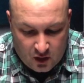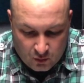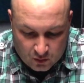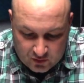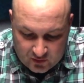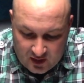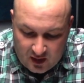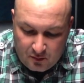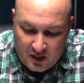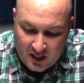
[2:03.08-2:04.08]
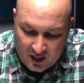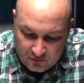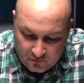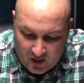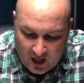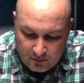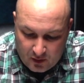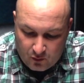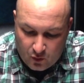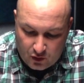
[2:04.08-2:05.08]
You will seek me and find
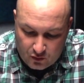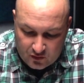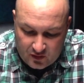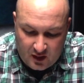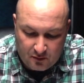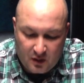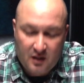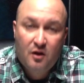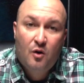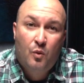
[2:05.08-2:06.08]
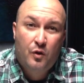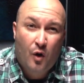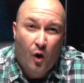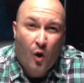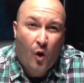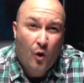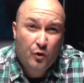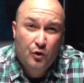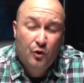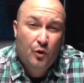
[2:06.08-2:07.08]
me when you seek me with all
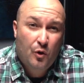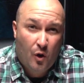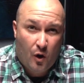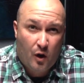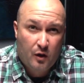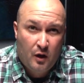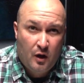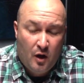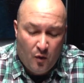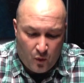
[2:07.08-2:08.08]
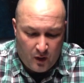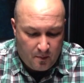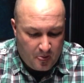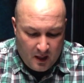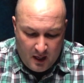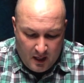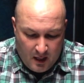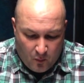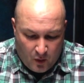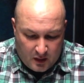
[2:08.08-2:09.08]
your heart. When
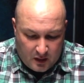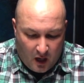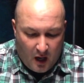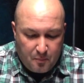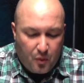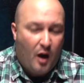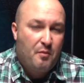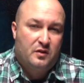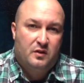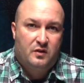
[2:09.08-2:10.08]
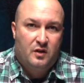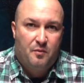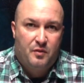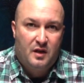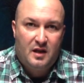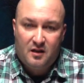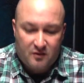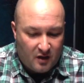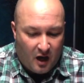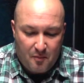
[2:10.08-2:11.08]
when God promises something, he
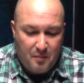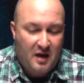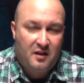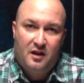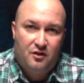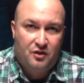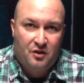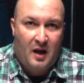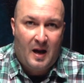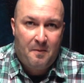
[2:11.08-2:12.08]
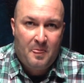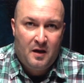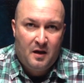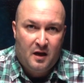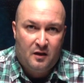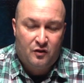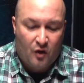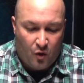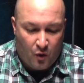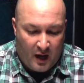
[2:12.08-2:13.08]
is not a man that he should lie. And
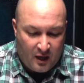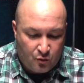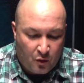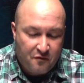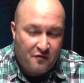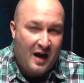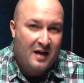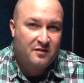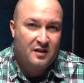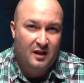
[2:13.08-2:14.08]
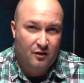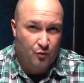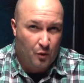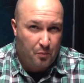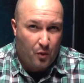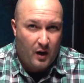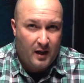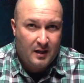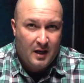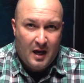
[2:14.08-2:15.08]
so, as we're fasting, as we're
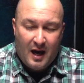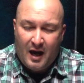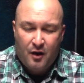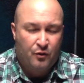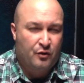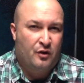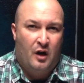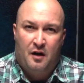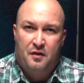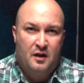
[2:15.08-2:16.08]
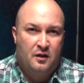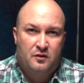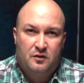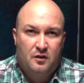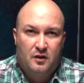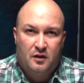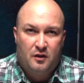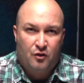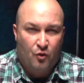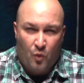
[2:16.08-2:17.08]
praying, I know there's a lot of things
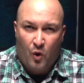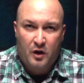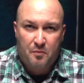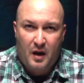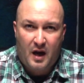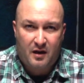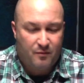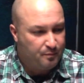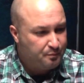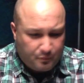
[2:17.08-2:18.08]
you're worried about, and